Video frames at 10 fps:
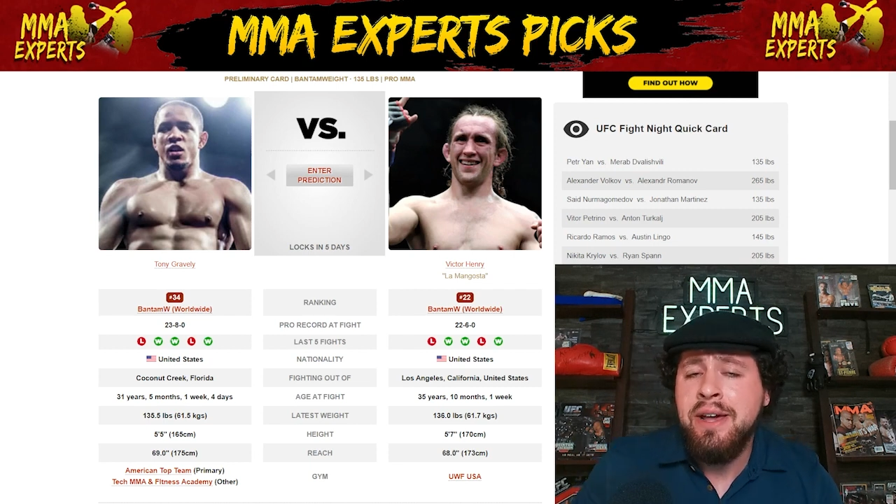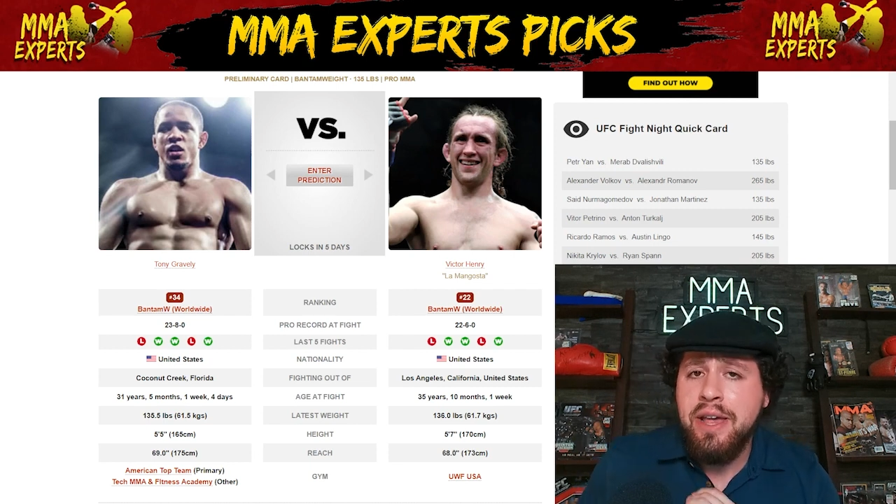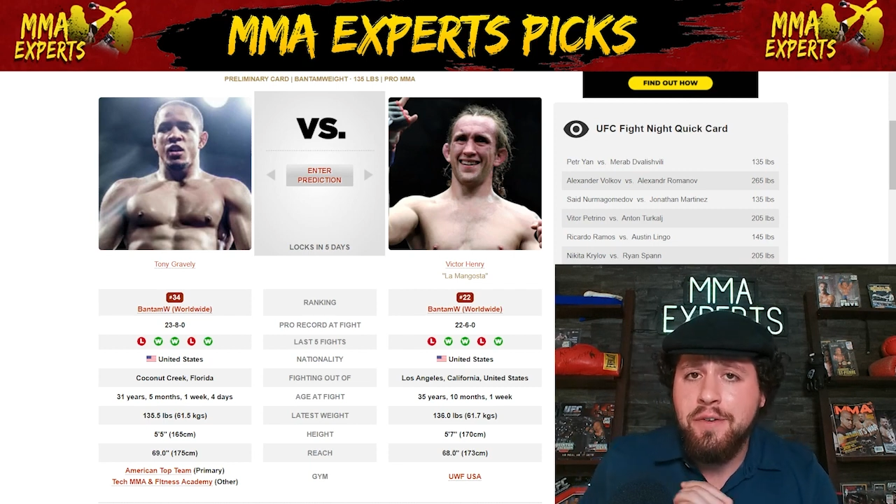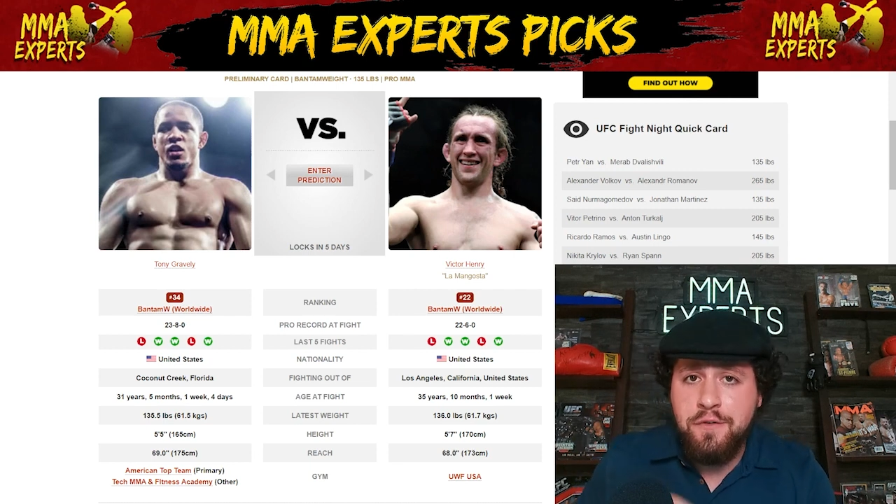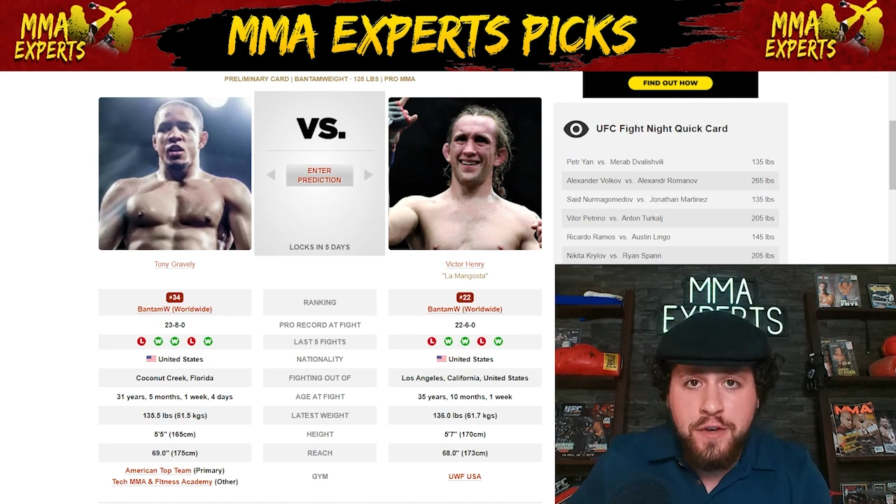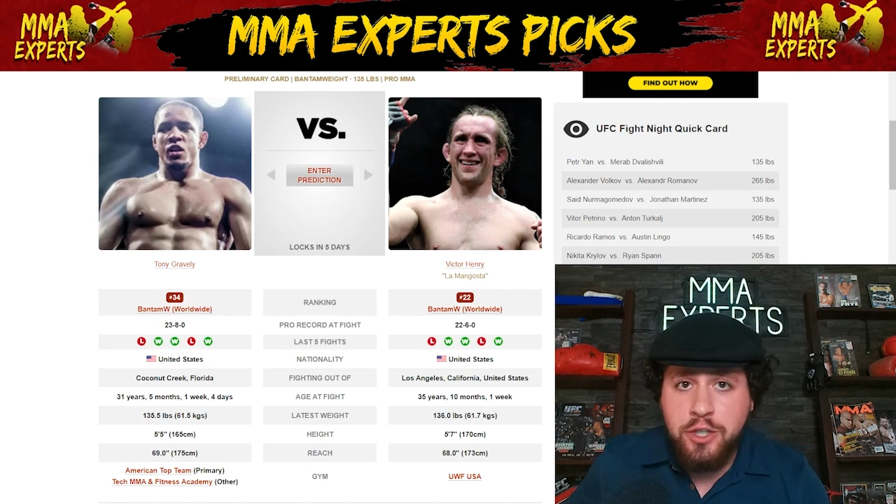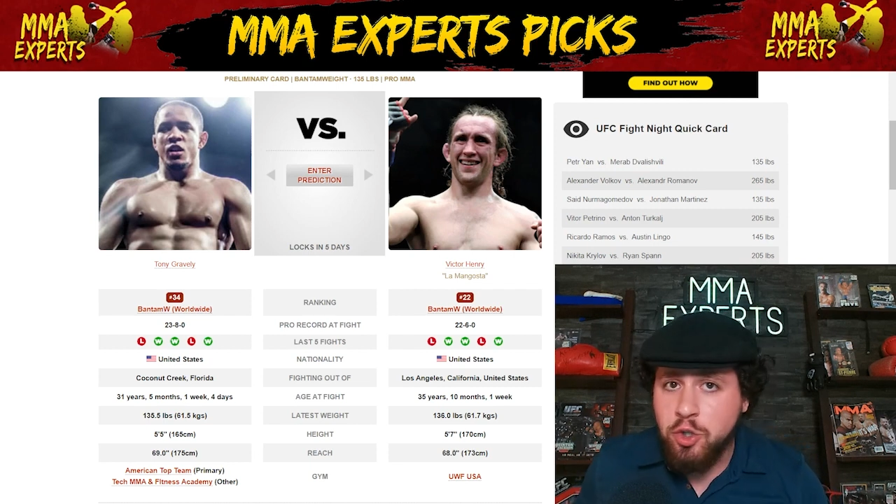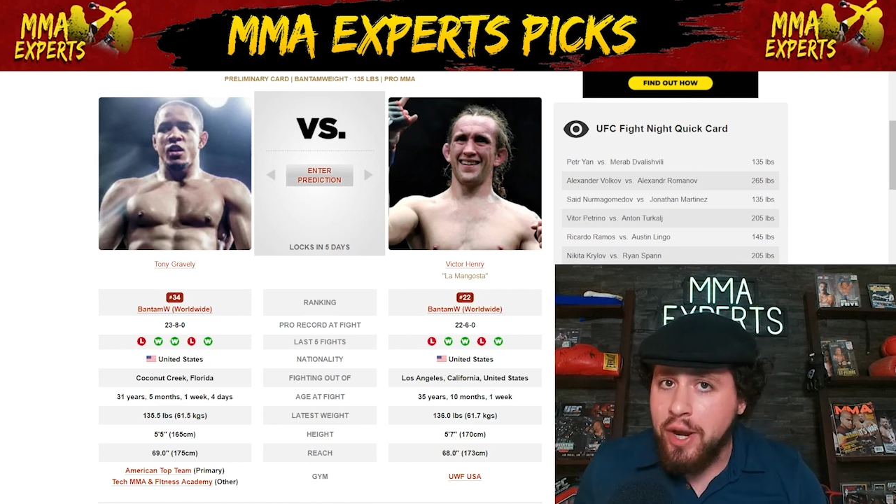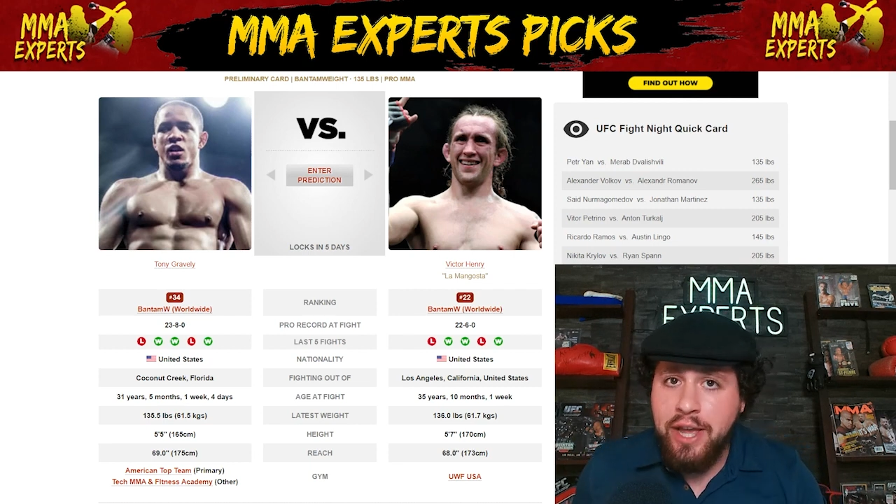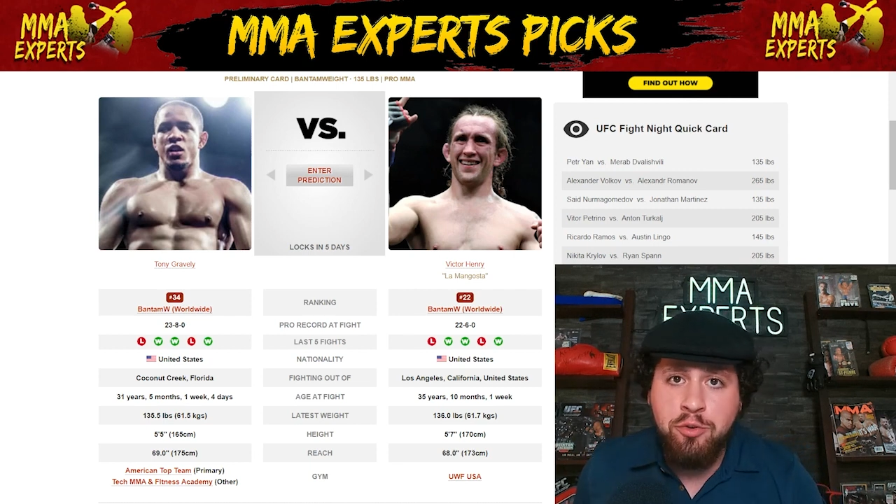if
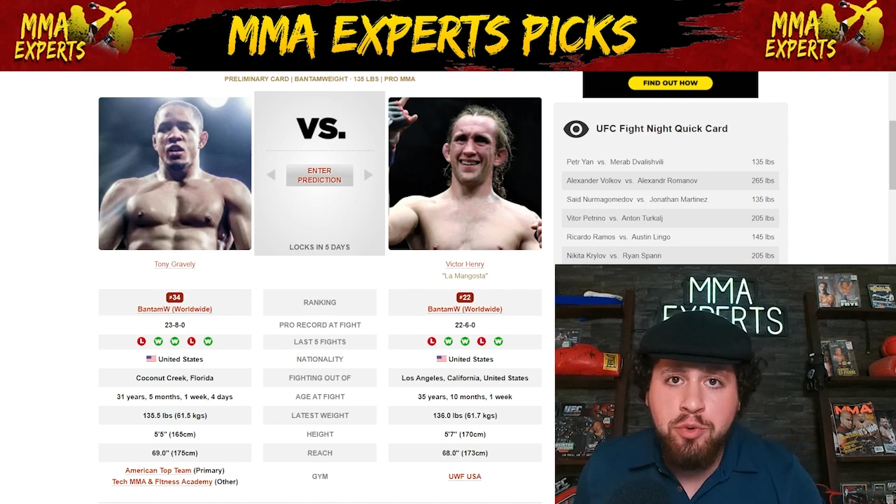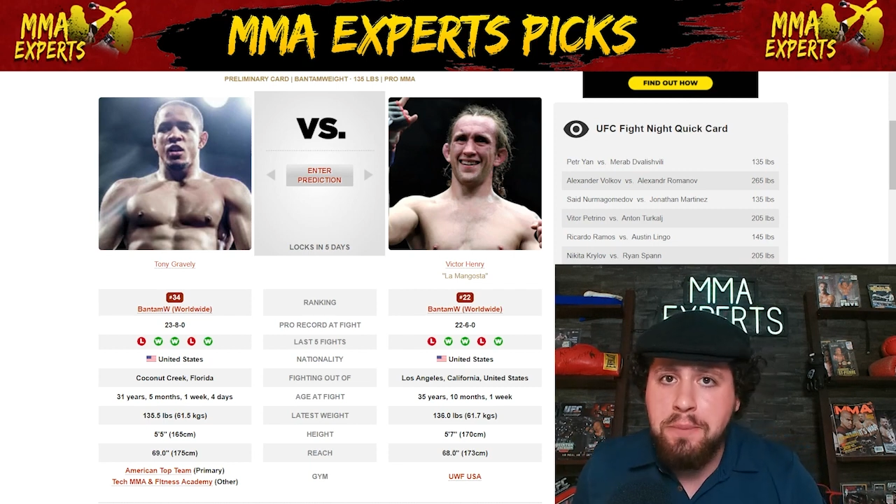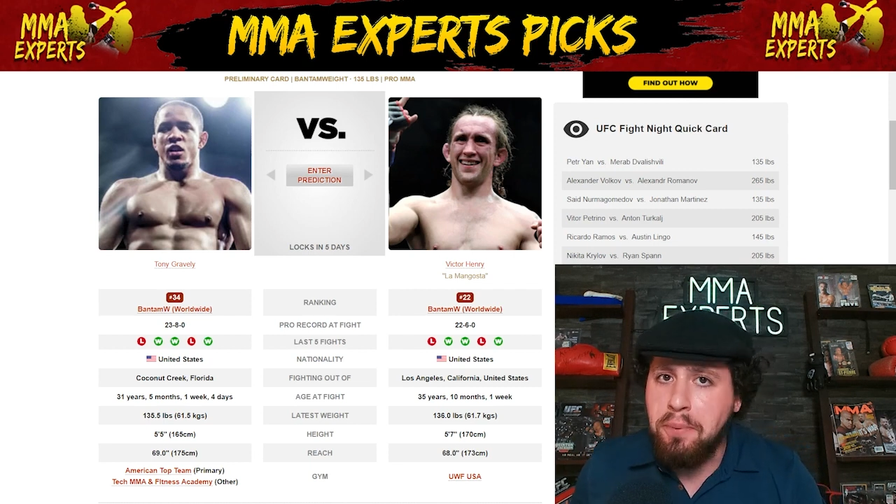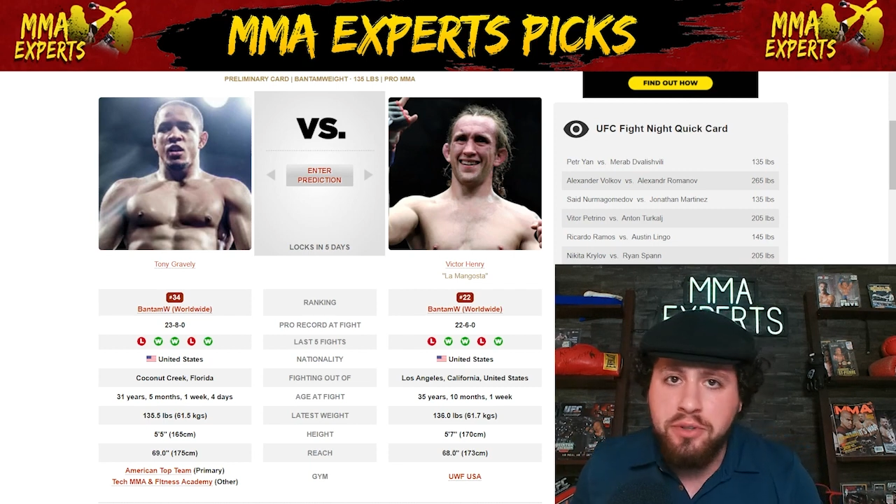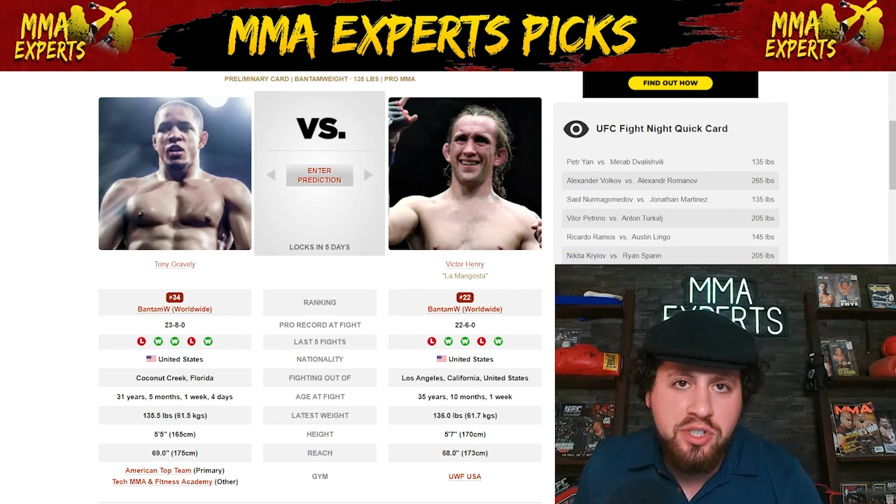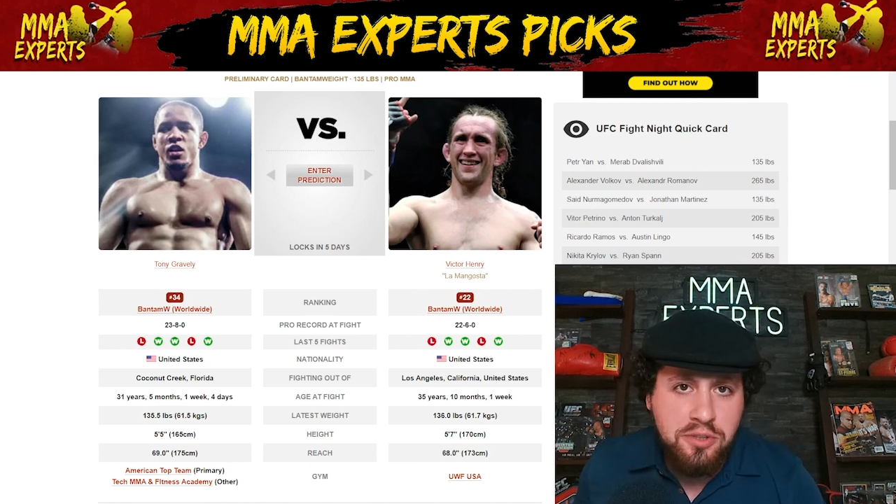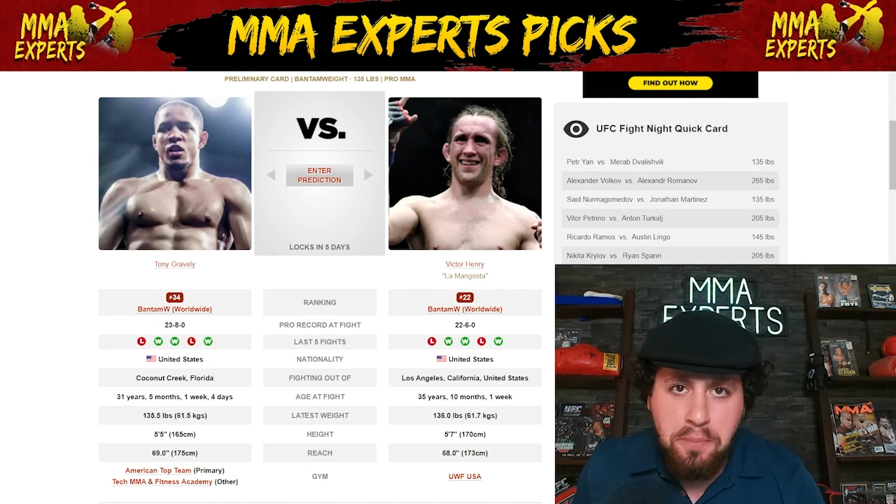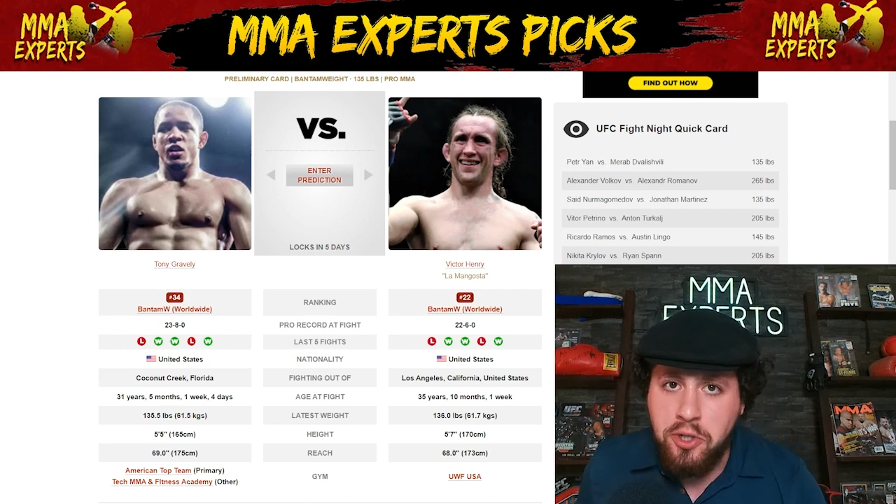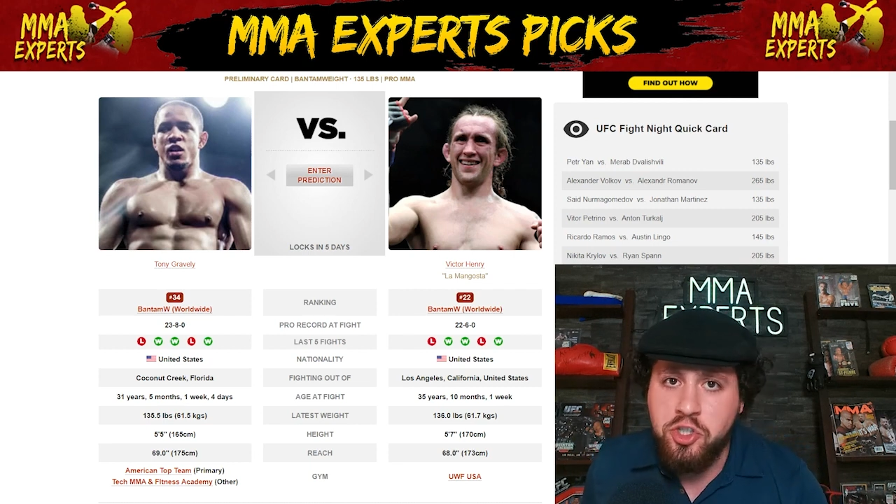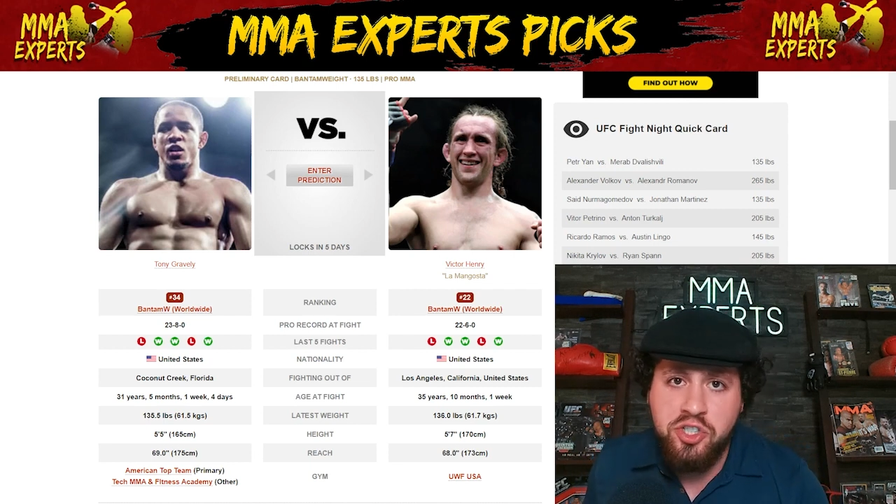Victor Henry puts his
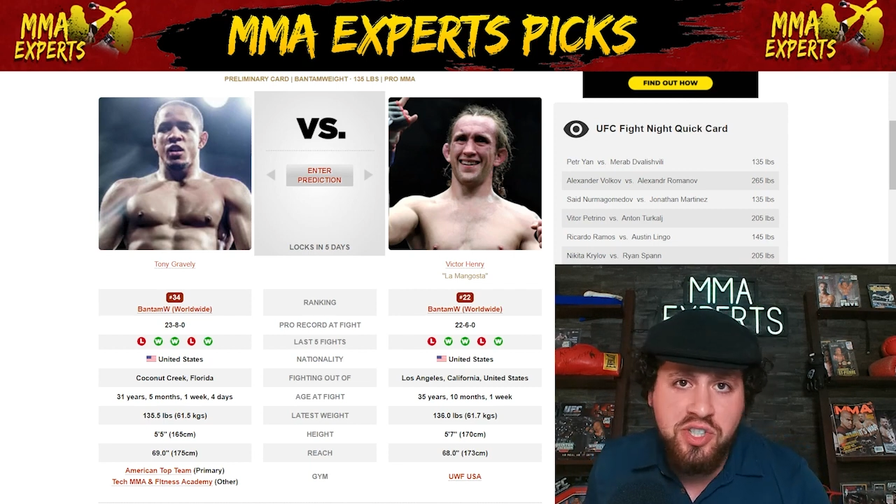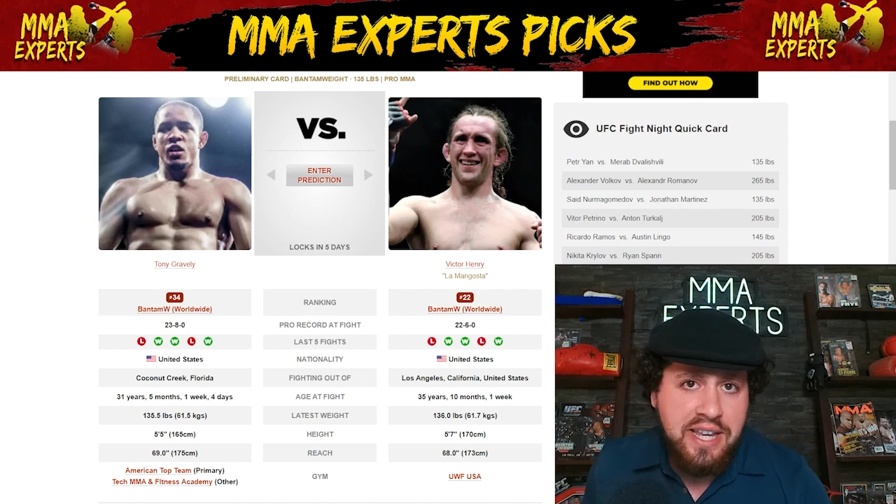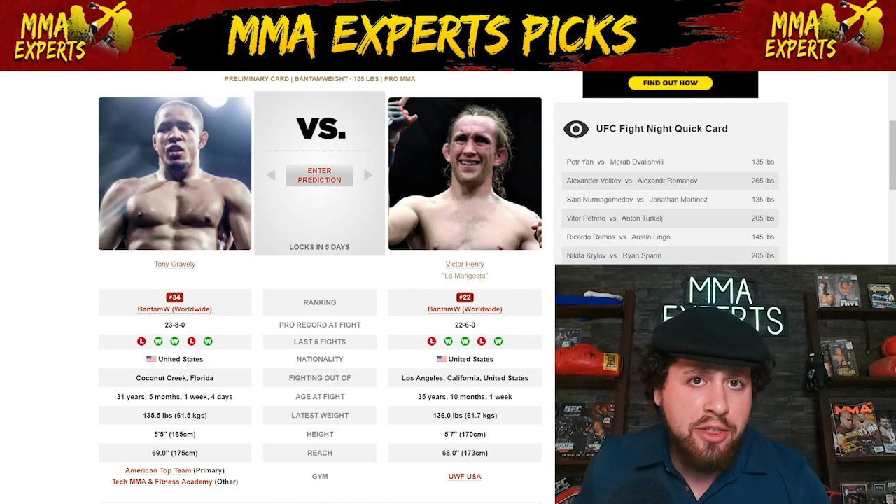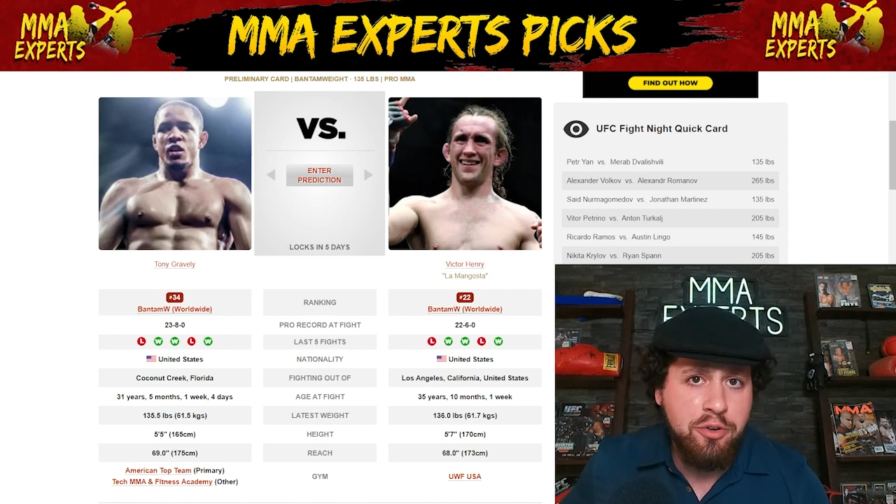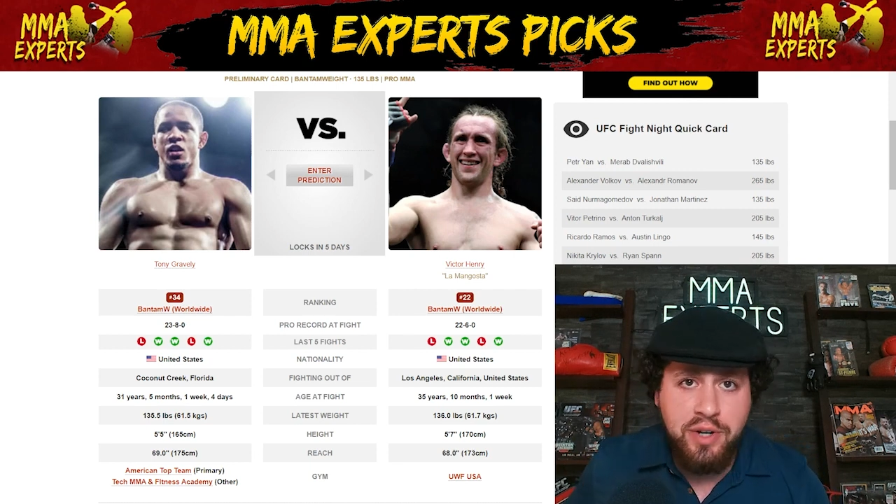punches together